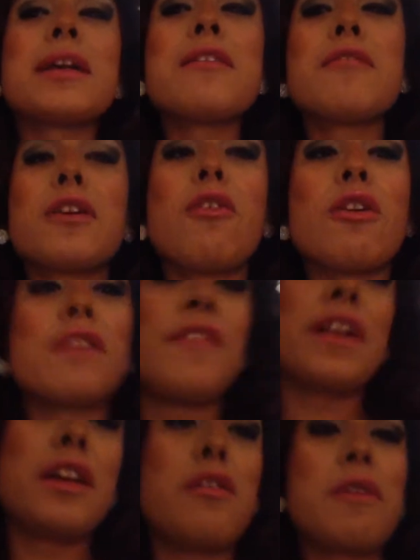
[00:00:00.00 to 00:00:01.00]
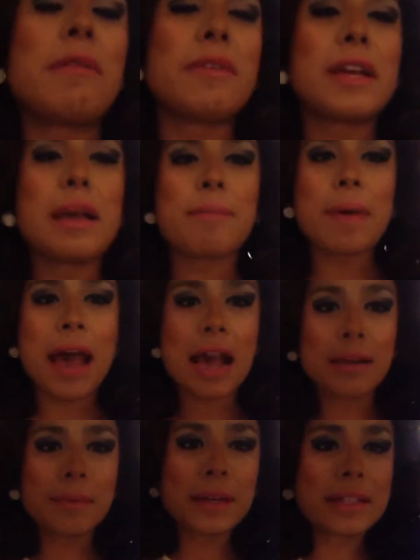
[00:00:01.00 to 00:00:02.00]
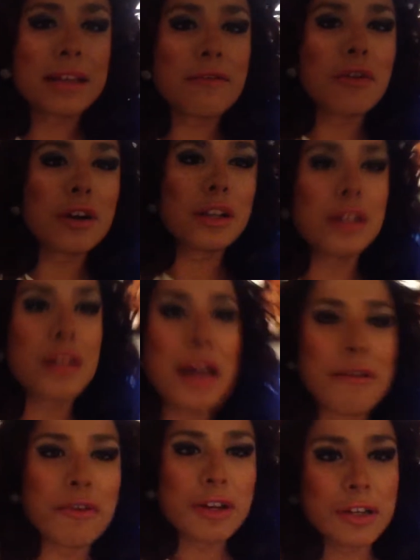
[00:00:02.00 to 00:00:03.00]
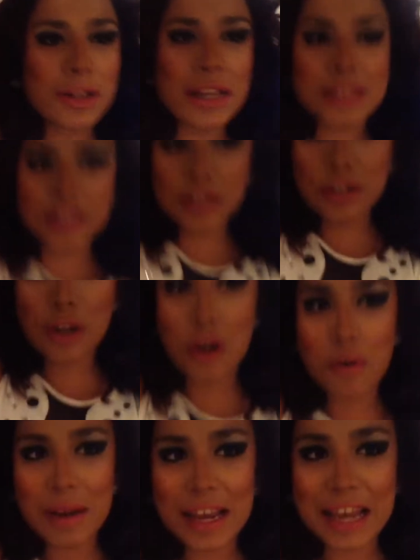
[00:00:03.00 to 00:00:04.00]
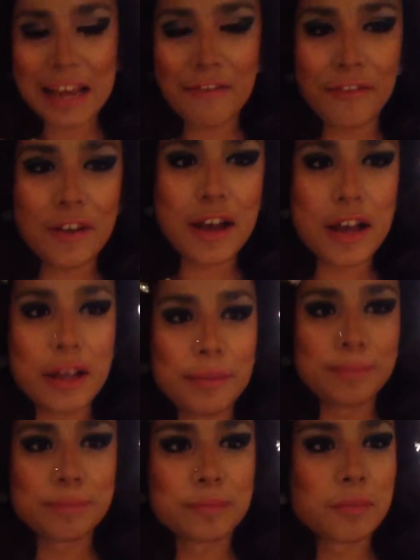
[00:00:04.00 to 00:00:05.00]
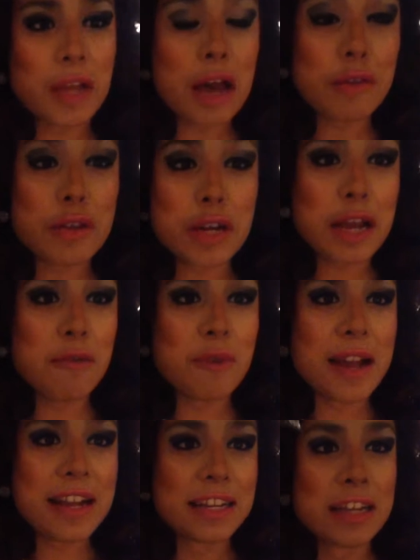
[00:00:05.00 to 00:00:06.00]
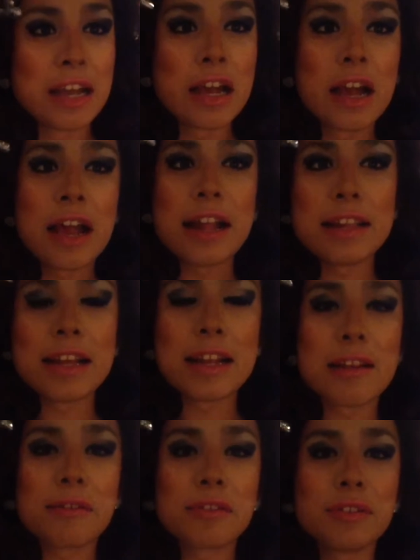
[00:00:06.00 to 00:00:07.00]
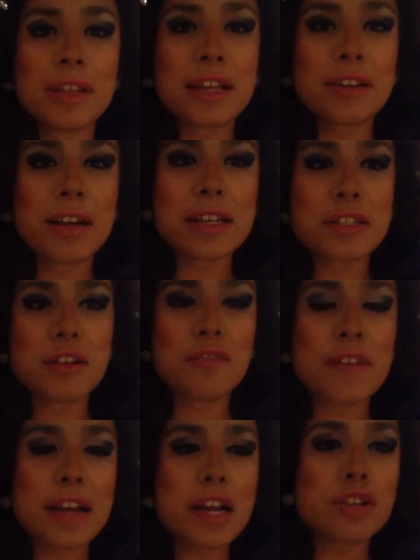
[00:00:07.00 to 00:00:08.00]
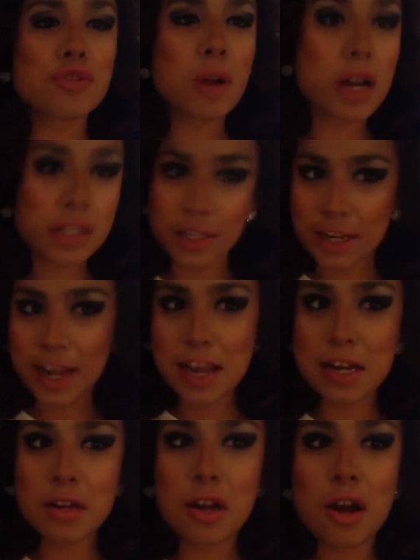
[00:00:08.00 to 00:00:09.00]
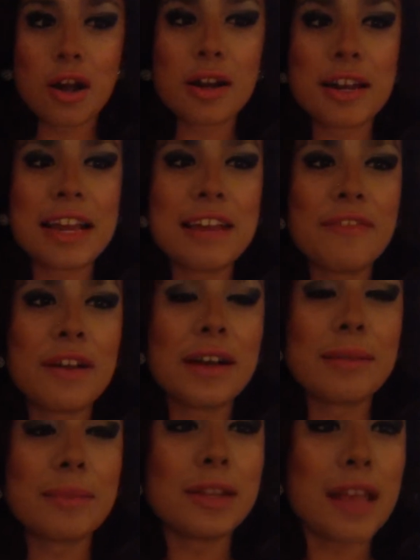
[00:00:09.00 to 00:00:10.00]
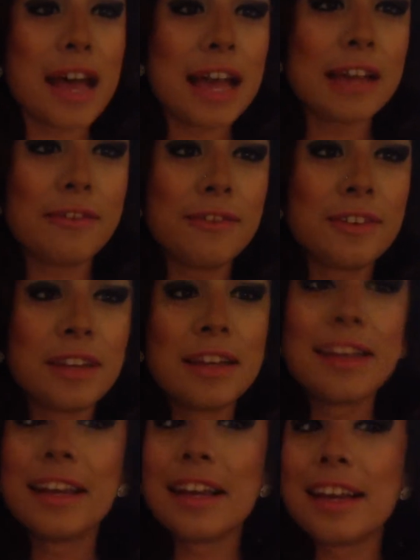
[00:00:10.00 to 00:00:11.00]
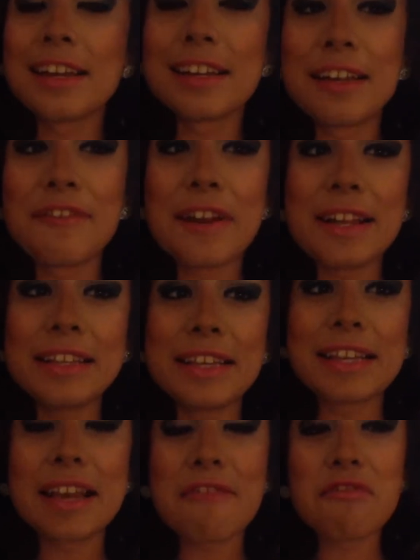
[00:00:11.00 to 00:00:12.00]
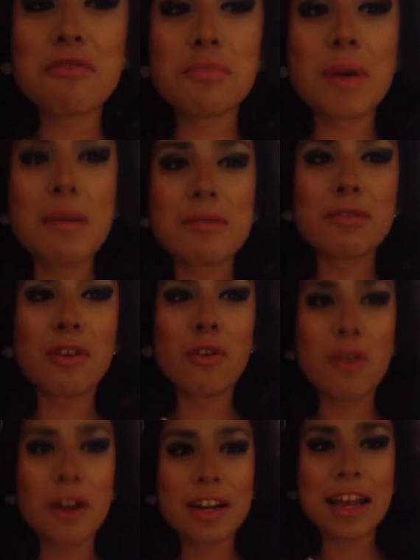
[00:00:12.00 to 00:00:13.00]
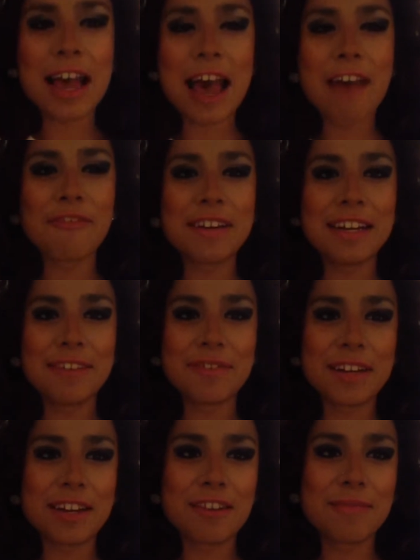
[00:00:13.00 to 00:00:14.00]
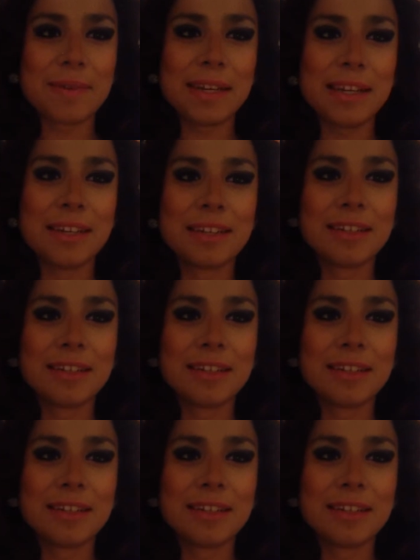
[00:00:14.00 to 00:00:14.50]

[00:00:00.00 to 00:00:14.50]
gonna record a video when we get back because I want you I want you guys to know if um, how the night went, and then I will let you guys know if I got drugged again or if I'm alive, and if anything, Kevin will probably record a half naked video of me